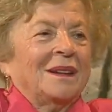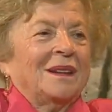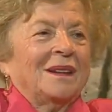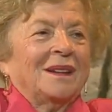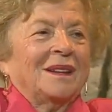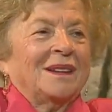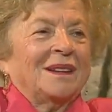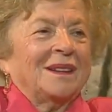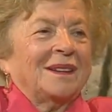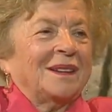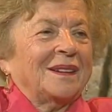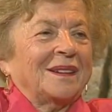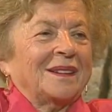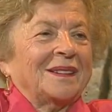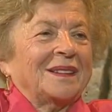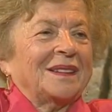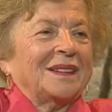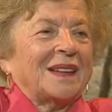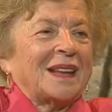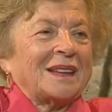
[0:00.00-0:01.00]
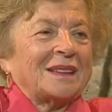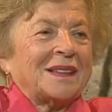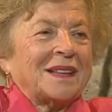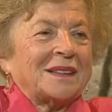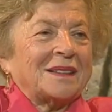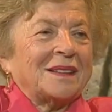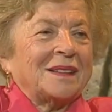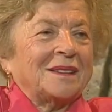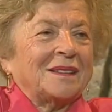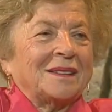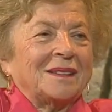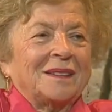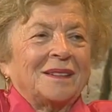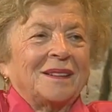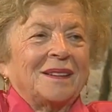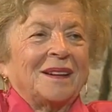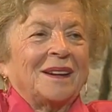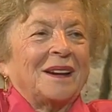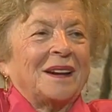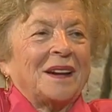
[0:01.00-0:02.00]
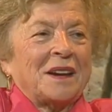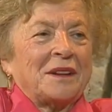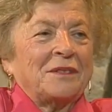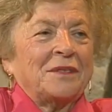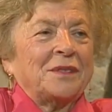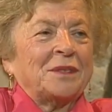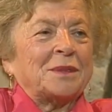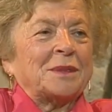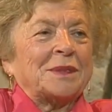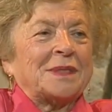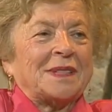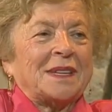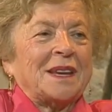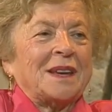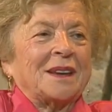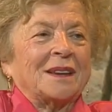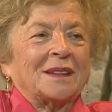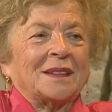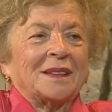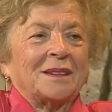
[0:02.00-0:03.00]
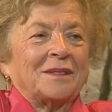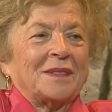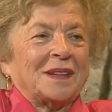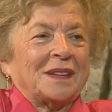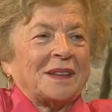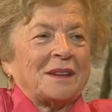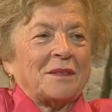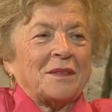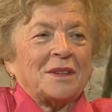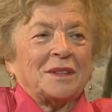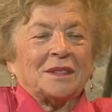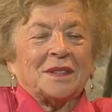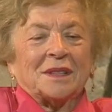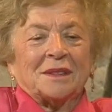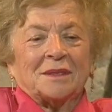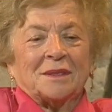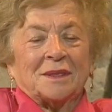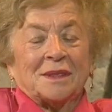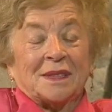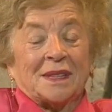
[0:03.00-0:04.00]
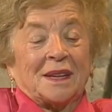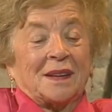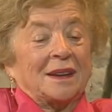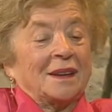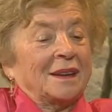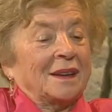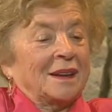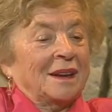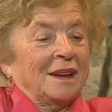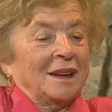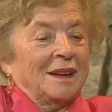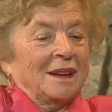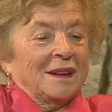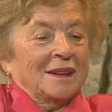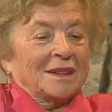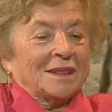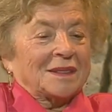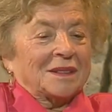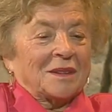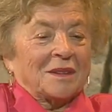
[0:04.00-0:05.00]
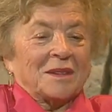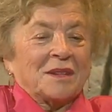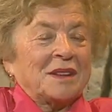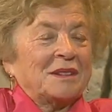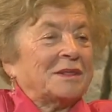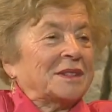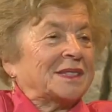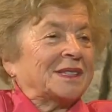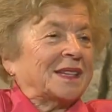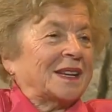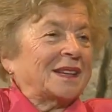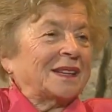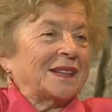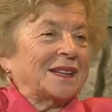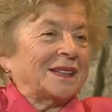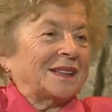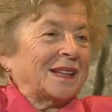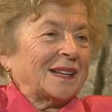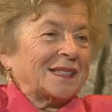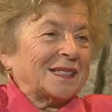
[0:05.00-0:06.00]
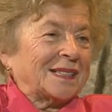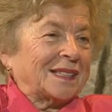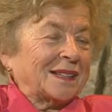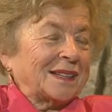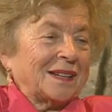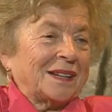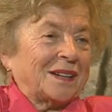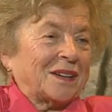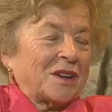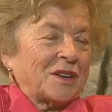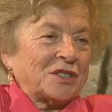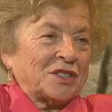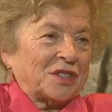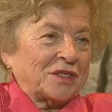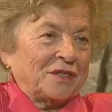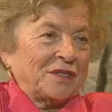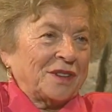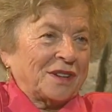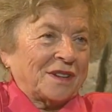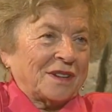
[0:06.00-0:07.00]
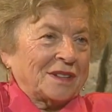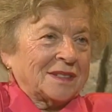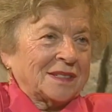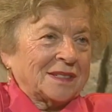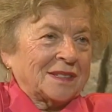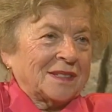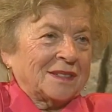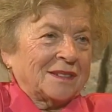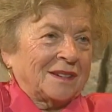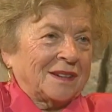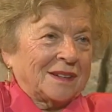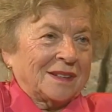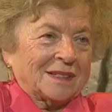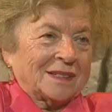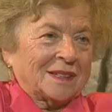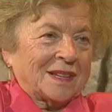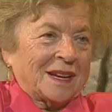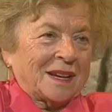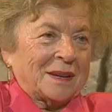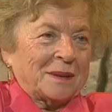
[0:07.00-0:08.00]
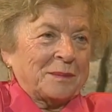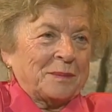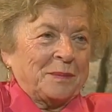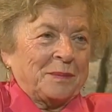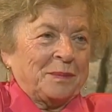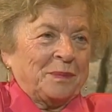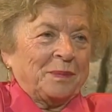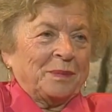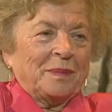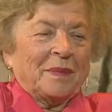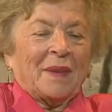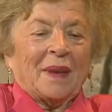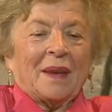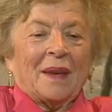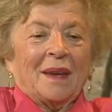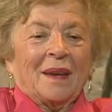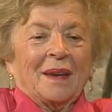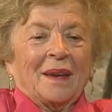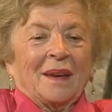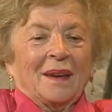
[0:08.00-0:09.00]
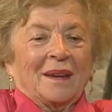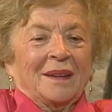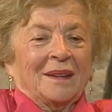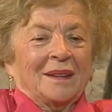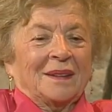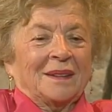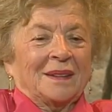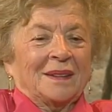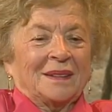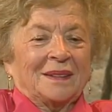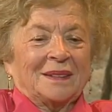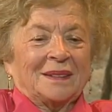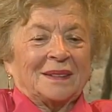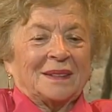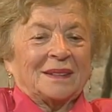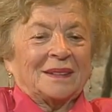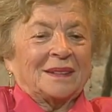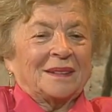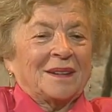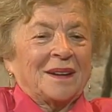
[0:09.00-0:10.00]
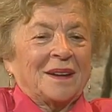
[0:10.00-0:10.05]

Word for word: and they didn't live to see it, but they wanted to see. So he was singing this in Russia for us all the time. And